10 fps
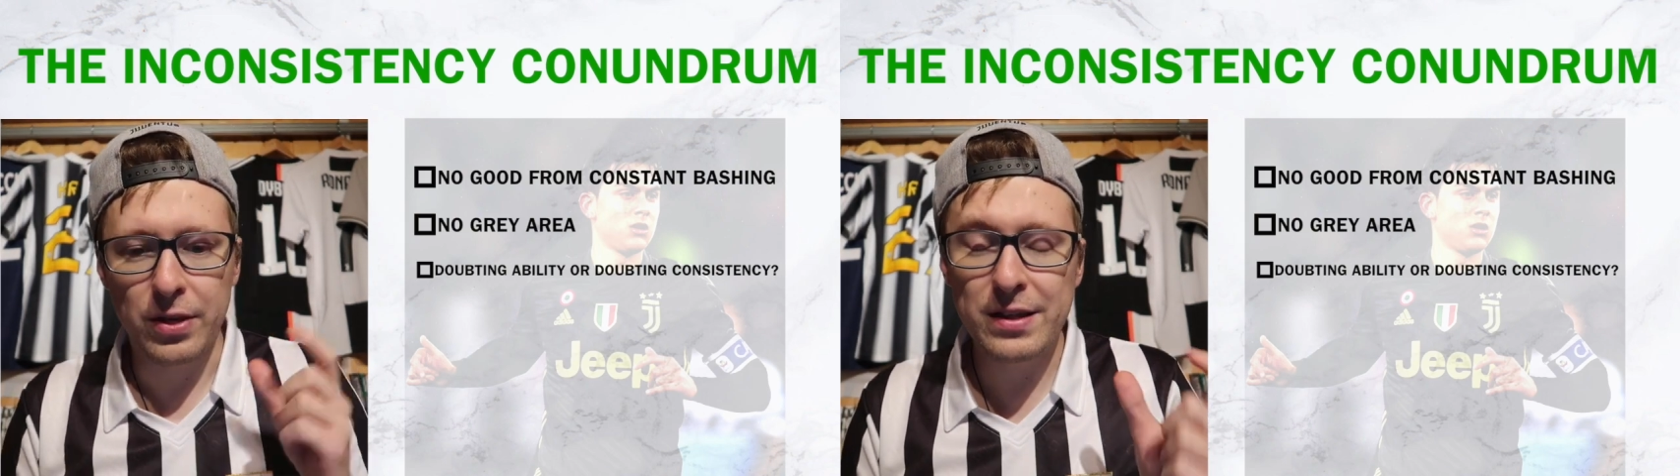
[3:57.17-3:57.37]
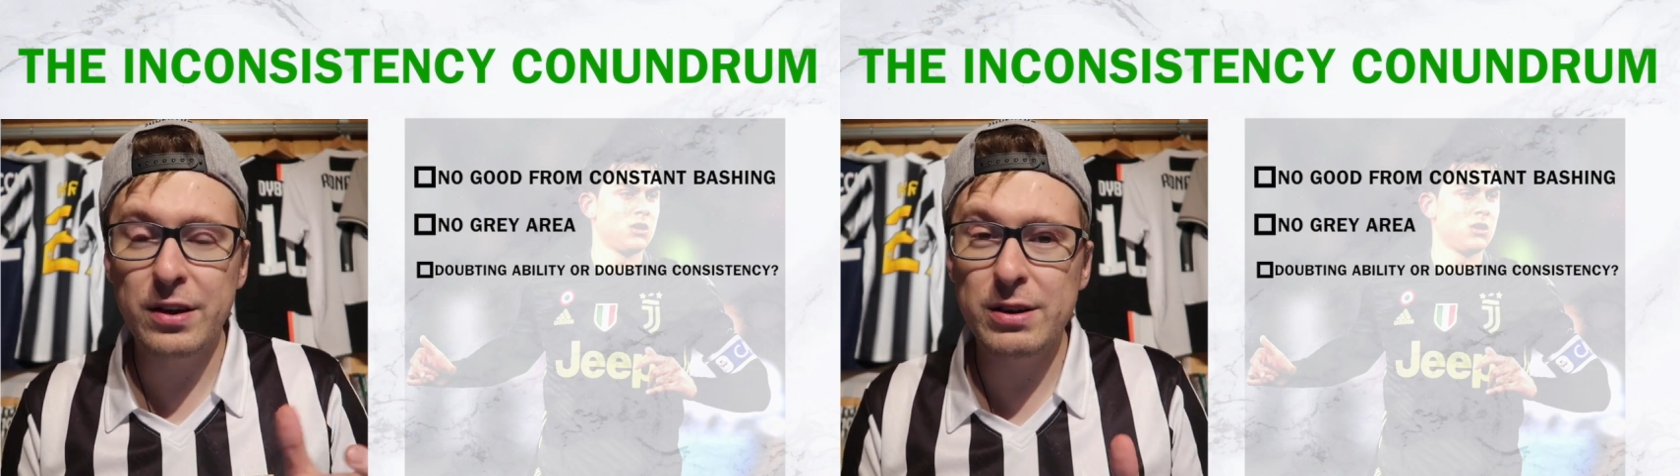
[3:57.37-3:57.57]

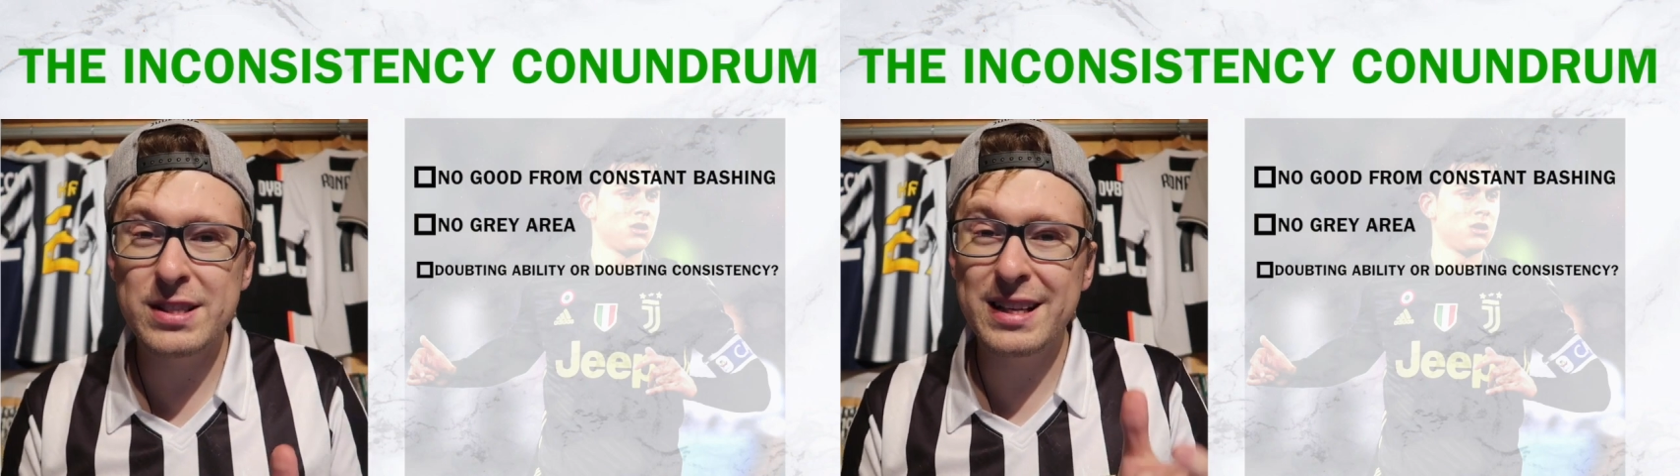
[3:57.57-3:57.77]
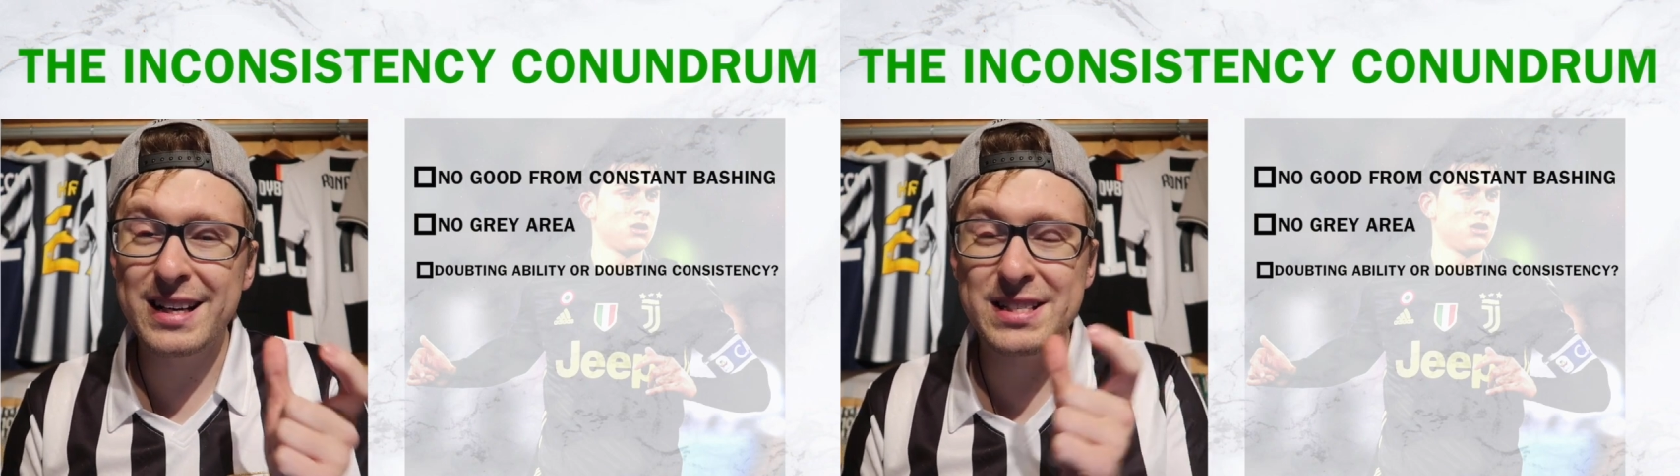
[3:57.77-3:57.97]
Then there
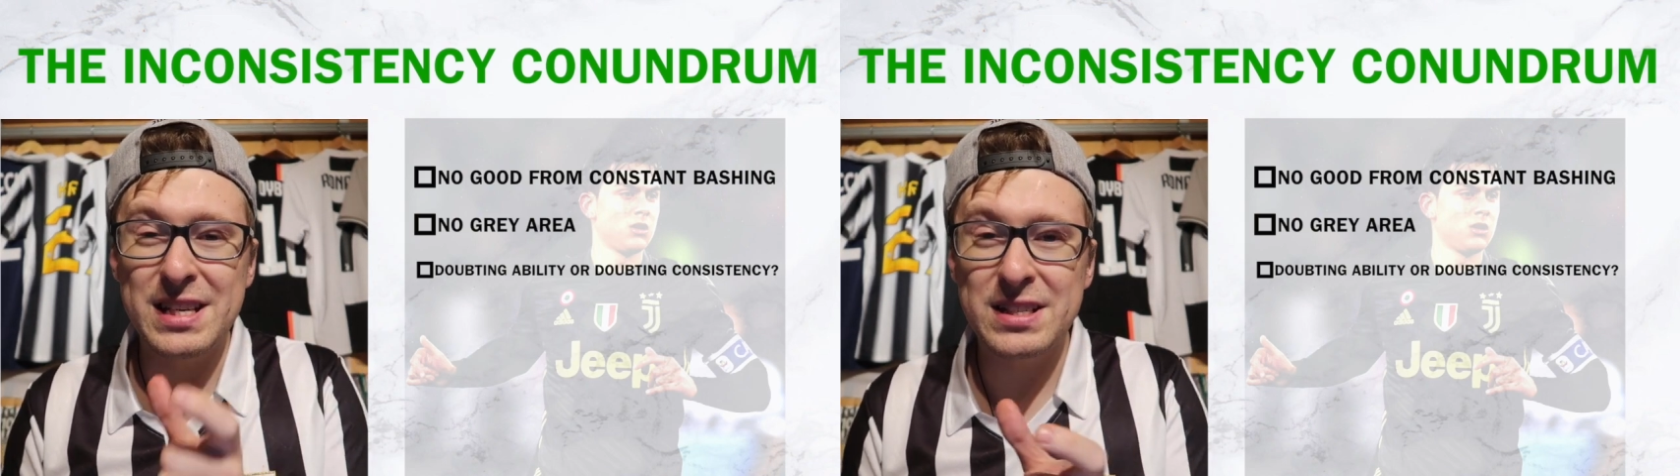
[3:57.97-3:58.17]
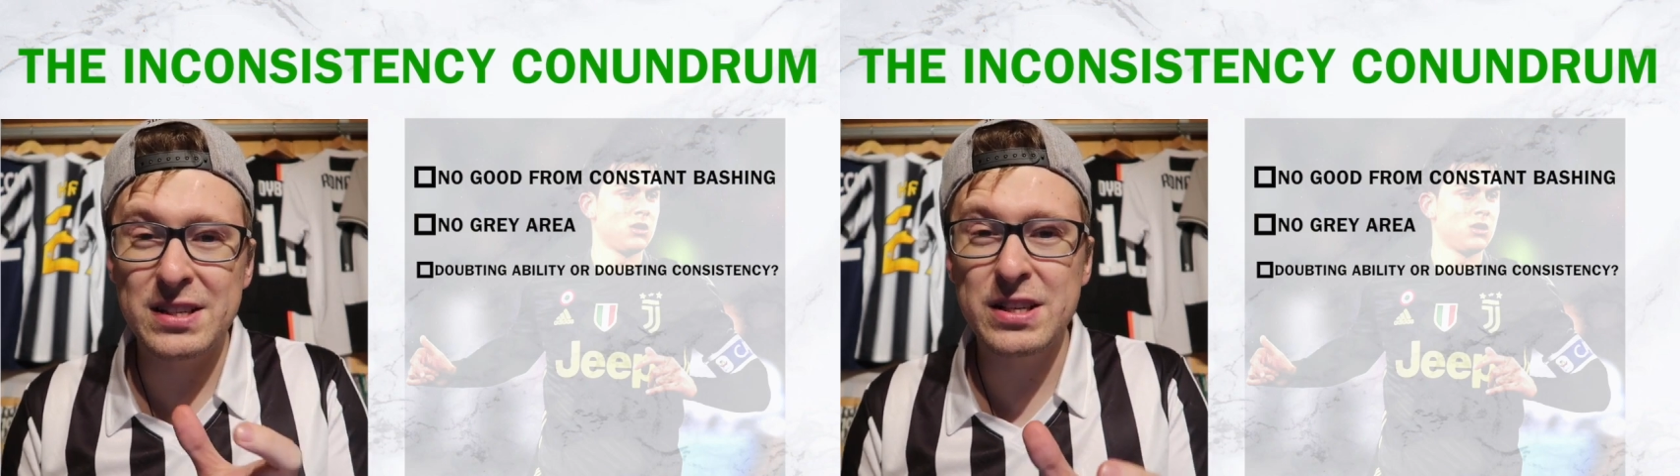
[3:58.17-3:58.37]
is an
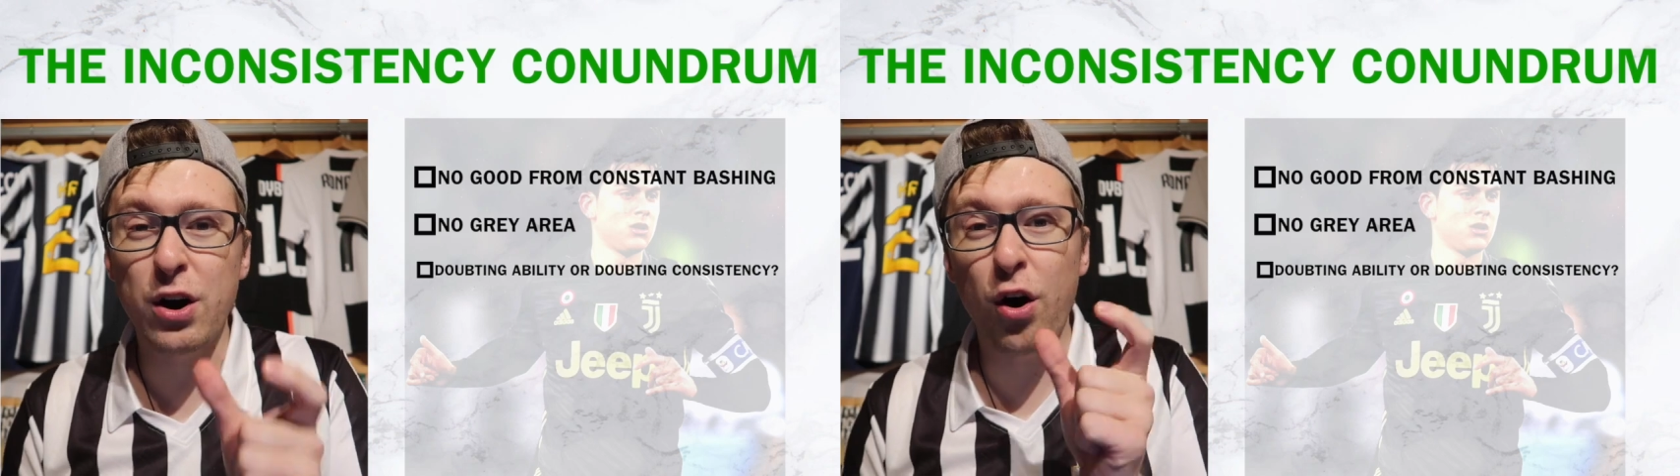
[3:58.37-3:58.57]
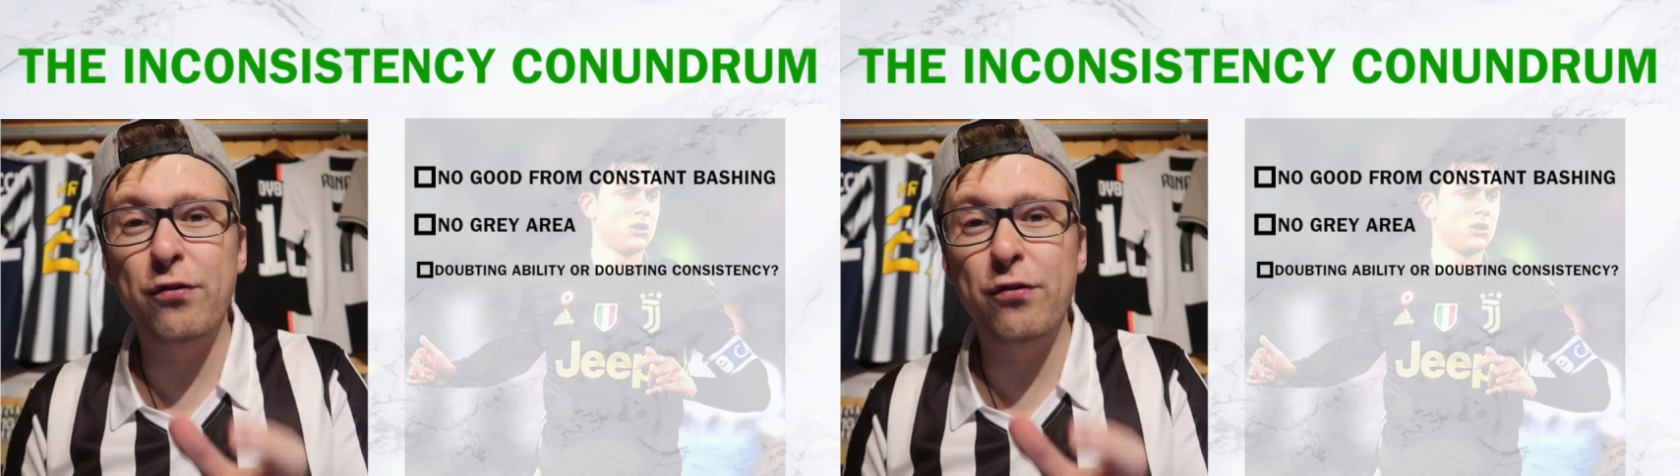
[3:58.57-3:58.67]
inconsistency